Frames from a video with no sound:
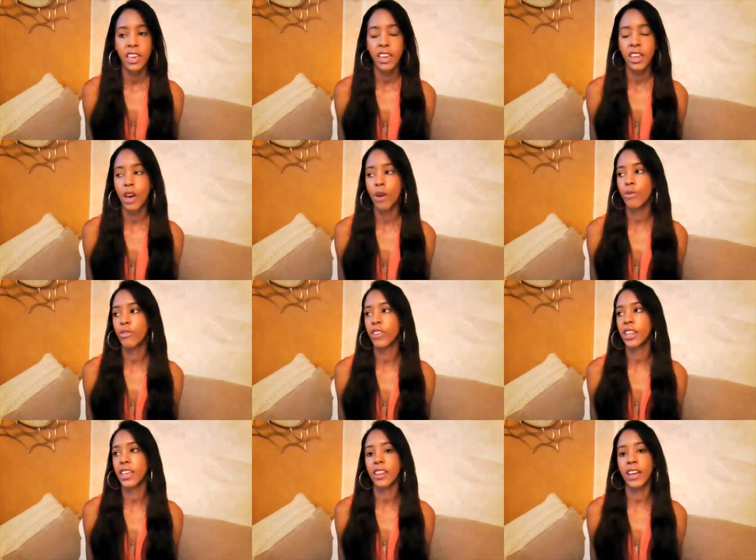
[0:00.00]
you know,
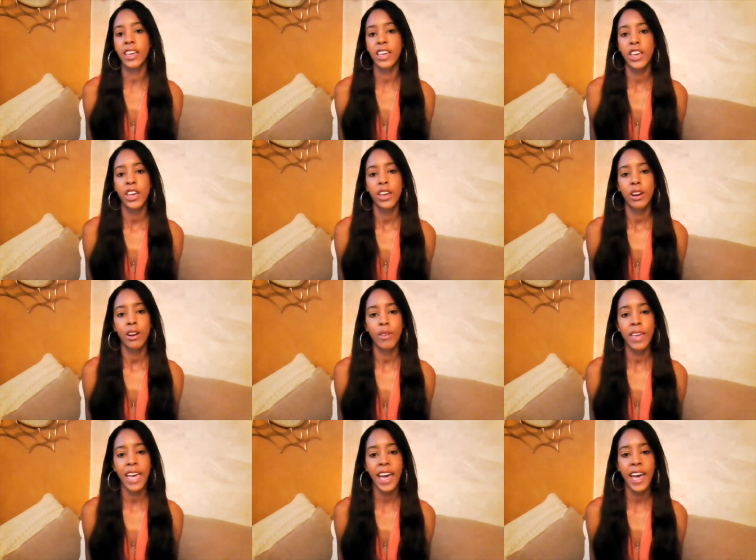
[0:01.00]
feeling like you're
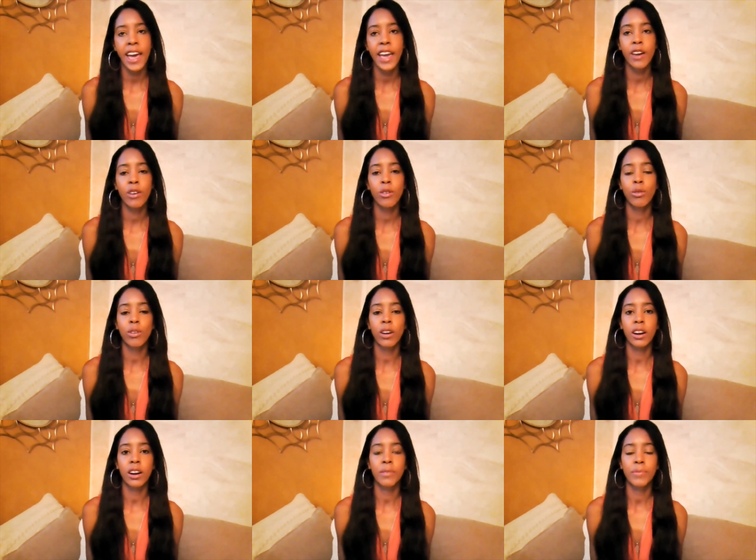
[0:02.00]
okay,
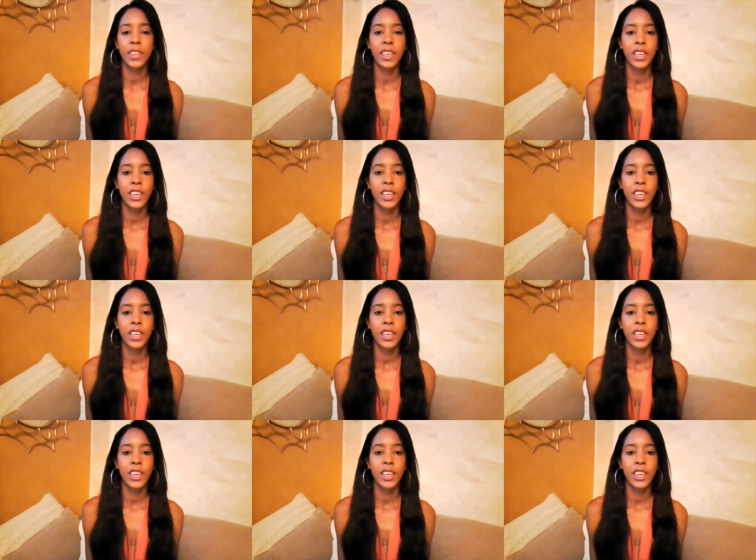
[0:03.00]
or